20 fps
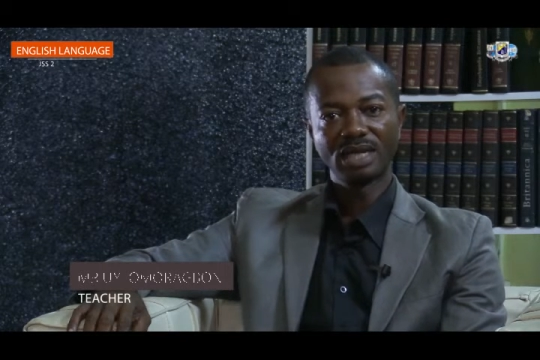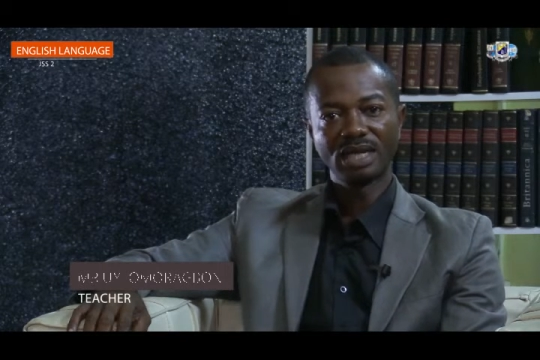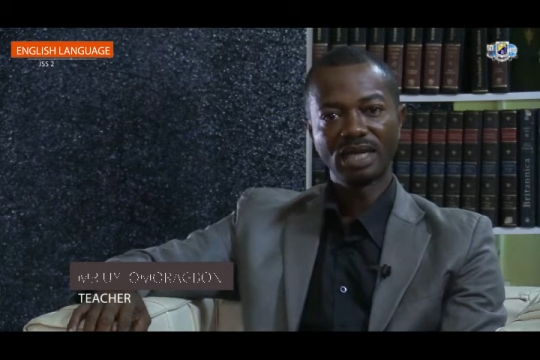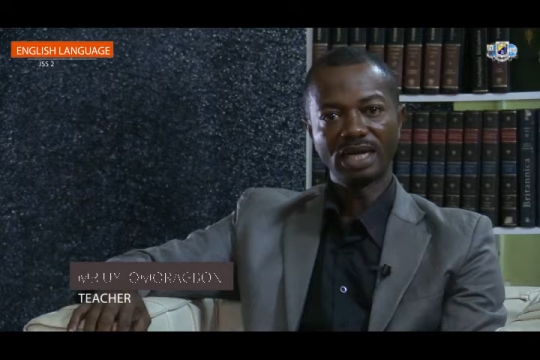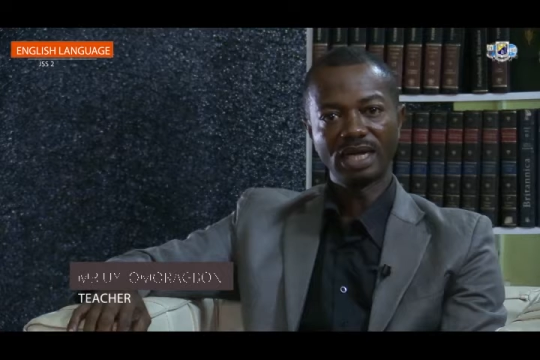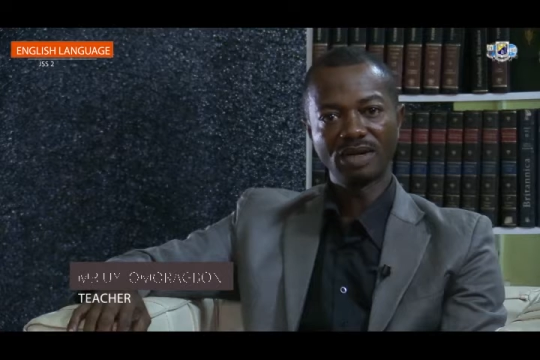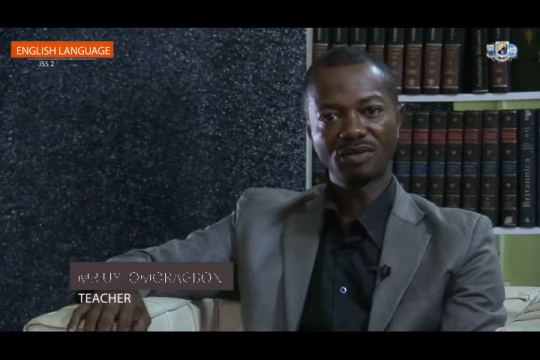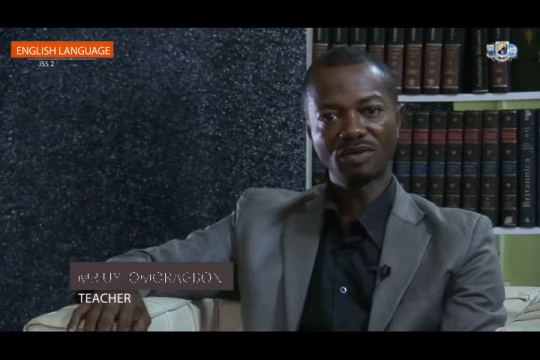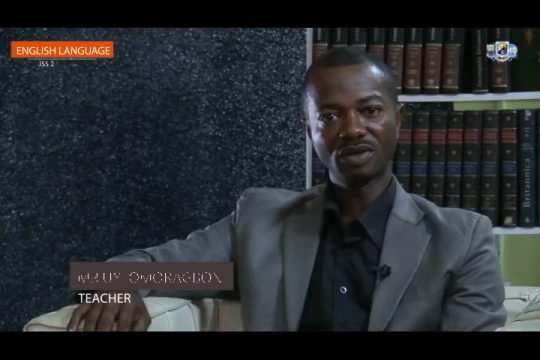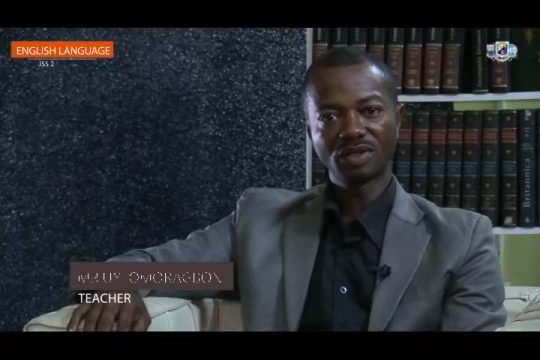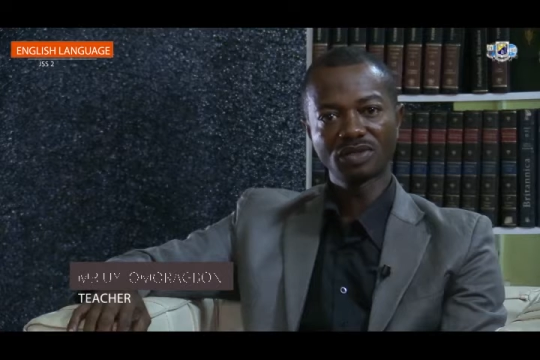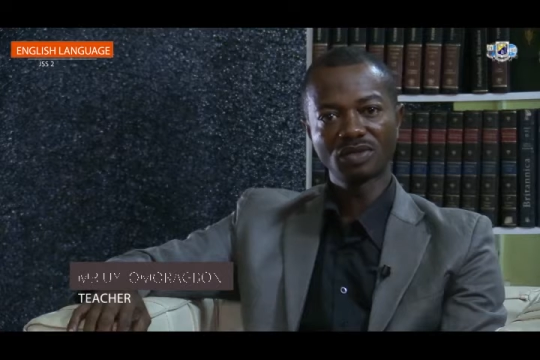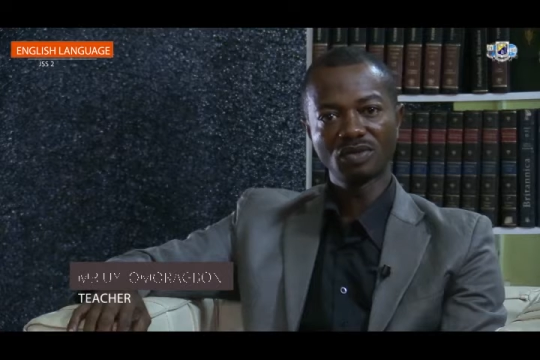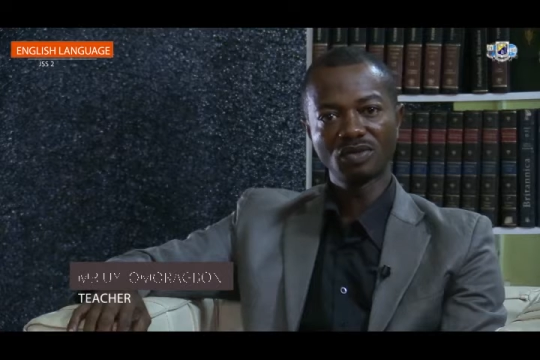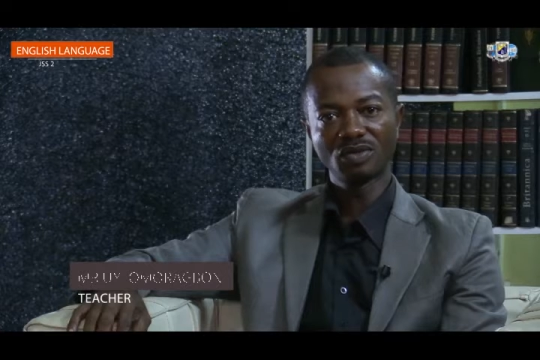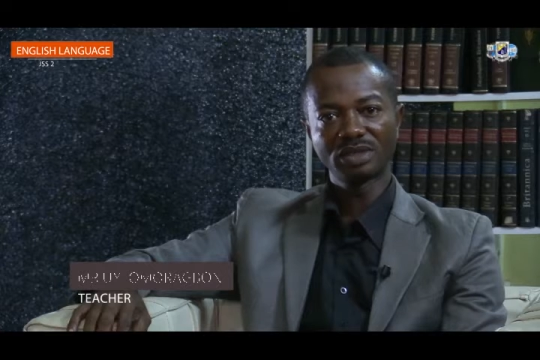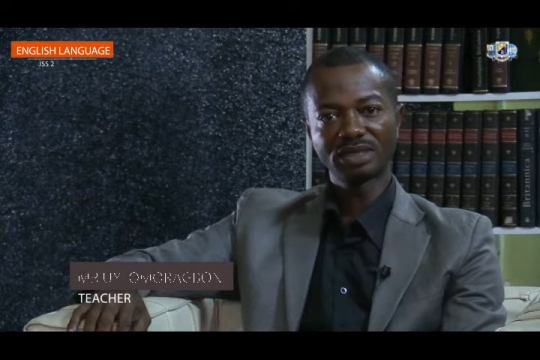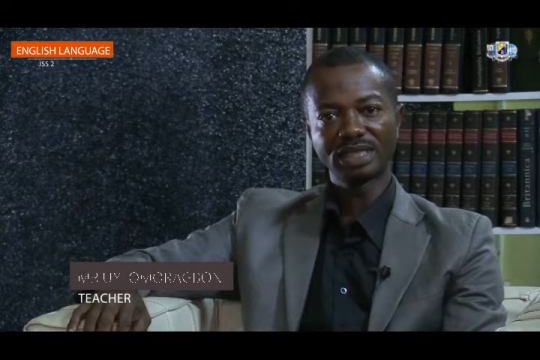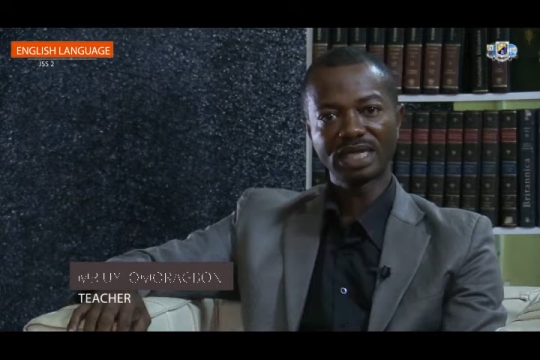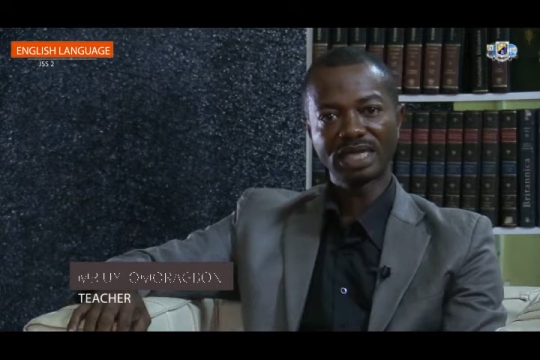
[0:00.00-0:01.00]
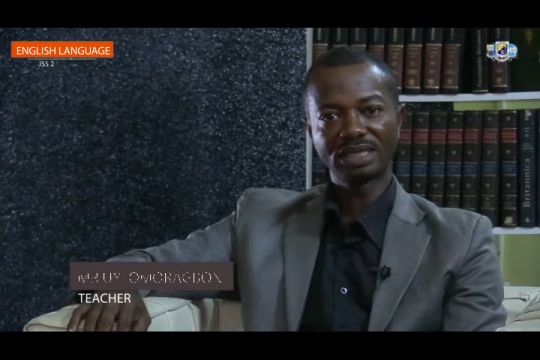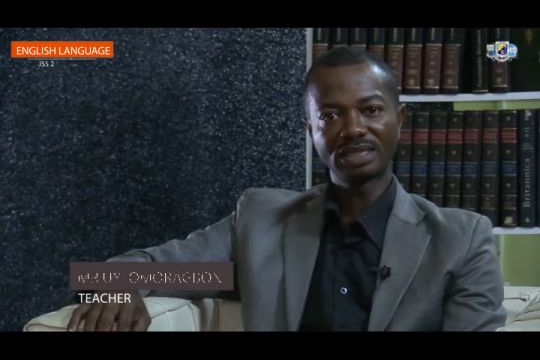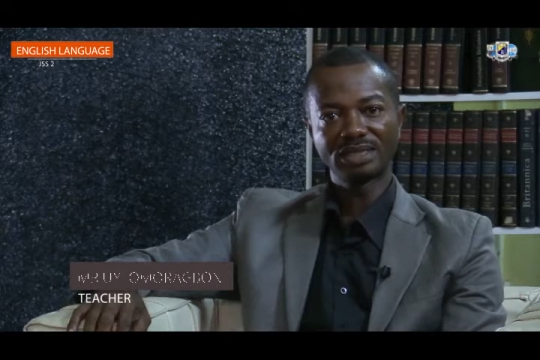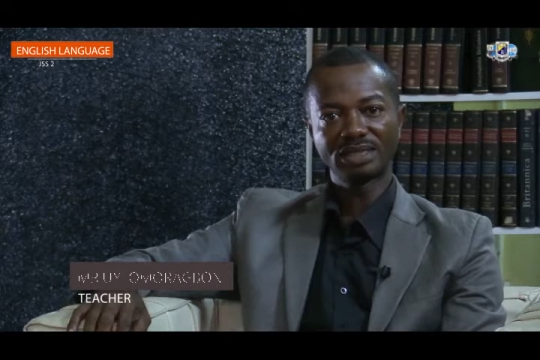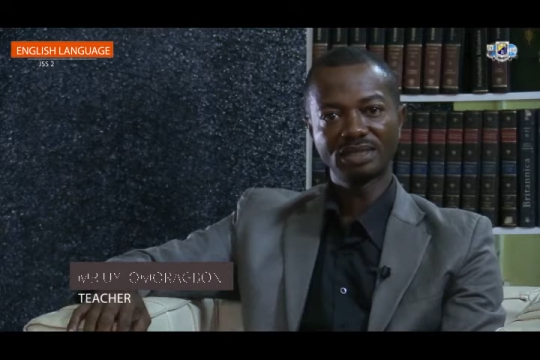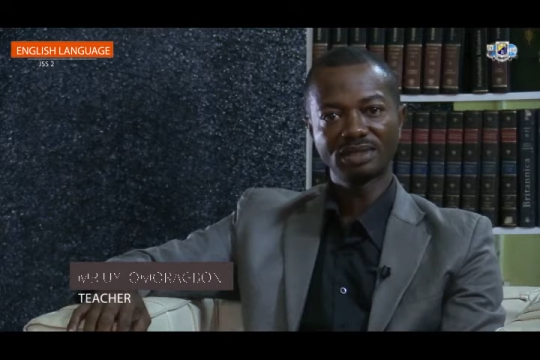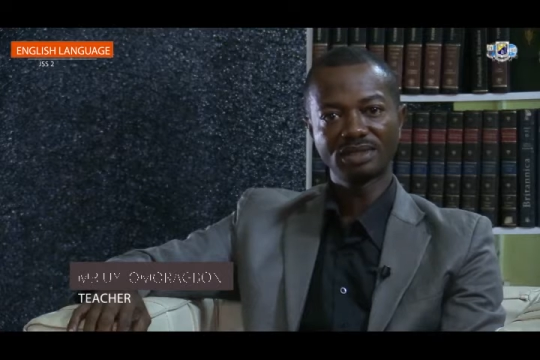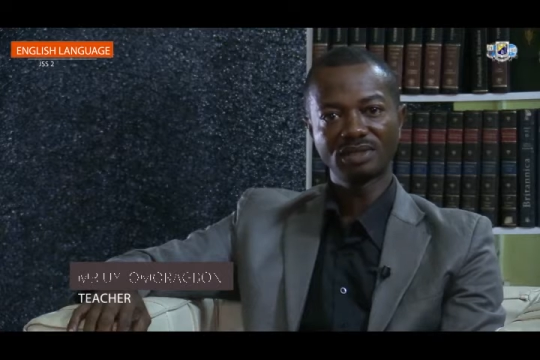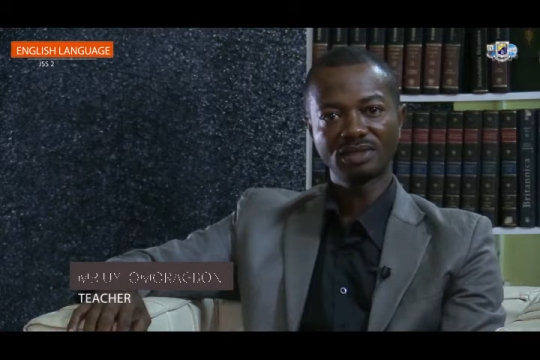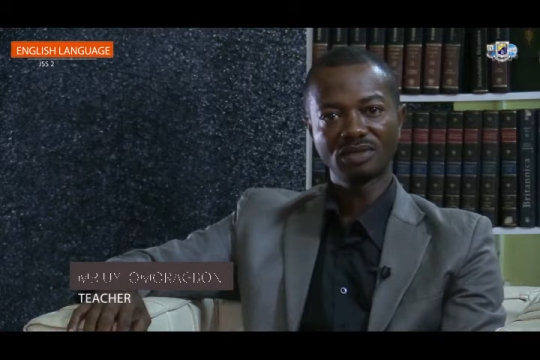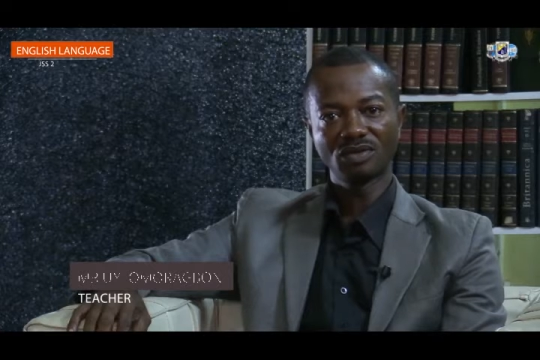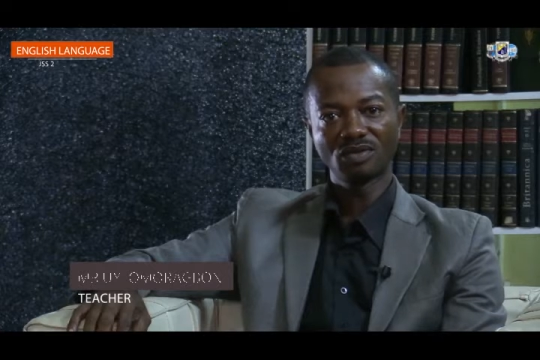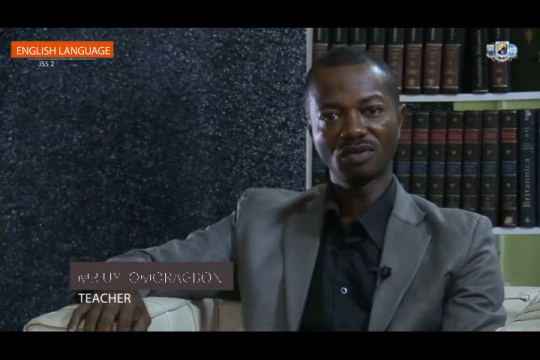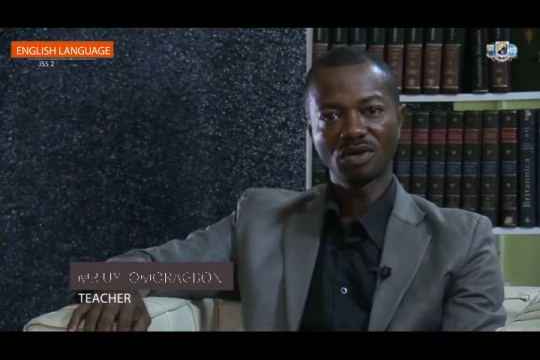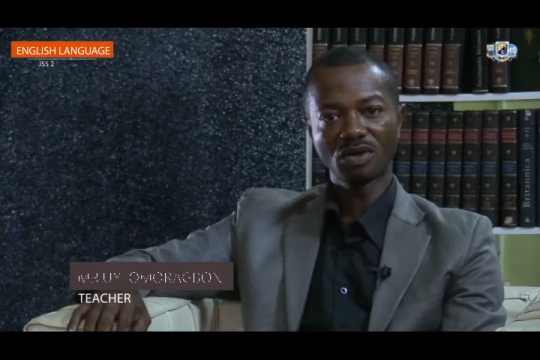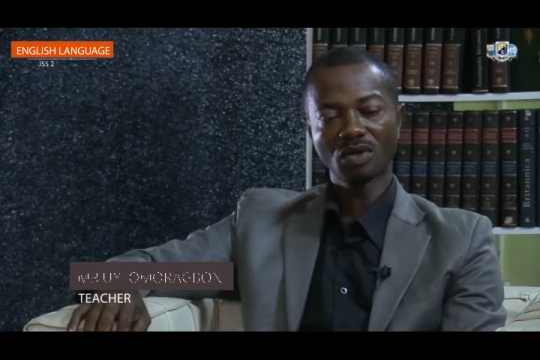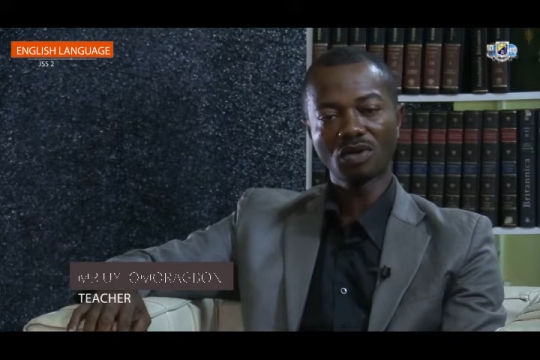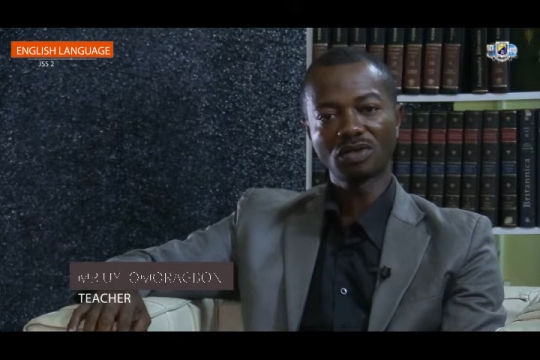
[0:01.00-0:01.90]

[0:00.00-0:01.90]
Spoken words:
and we also looked at what